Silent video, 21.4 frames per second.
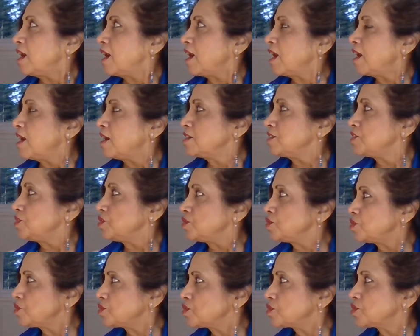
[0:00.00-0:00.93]
a
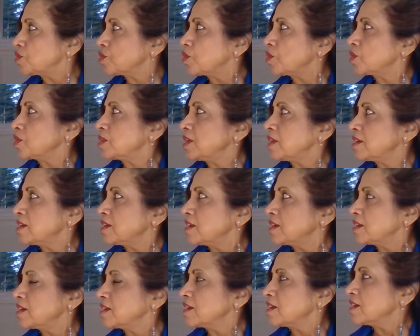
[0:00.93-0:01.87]
neutron
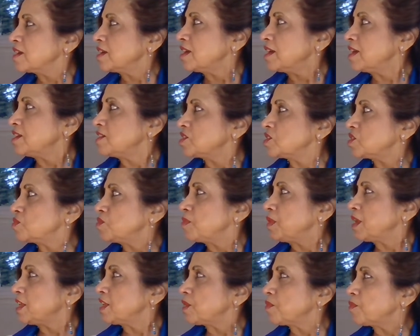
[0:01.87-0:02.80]
is
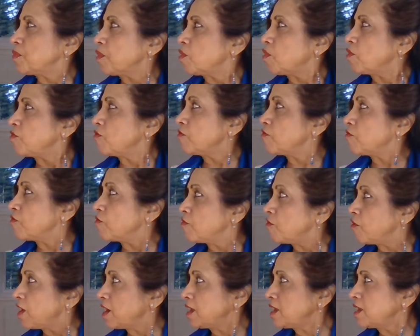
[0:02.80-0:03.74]
made up of
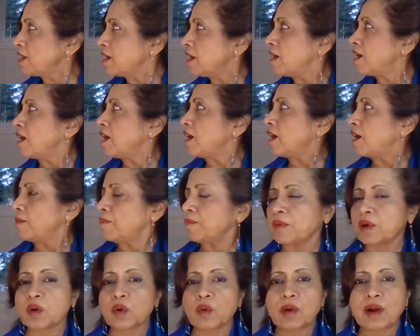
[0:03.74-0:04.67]
one
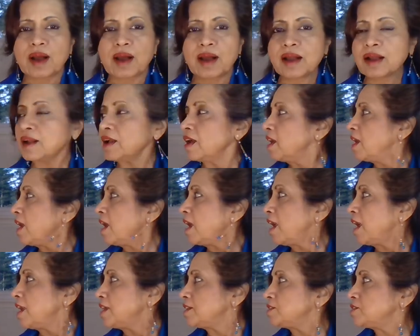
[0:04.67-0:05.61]
up quark
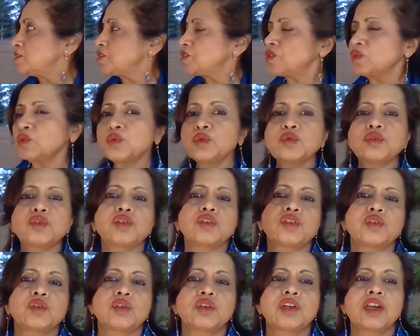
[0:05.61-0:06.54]
and two
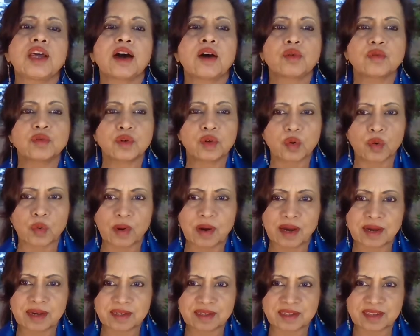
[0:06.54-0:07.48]
down
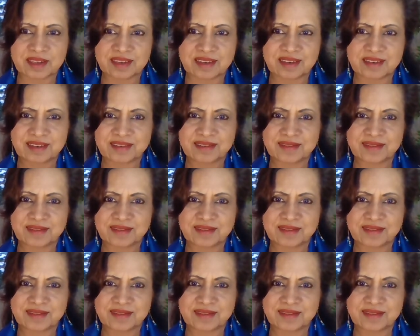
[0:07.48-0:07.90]
quarks.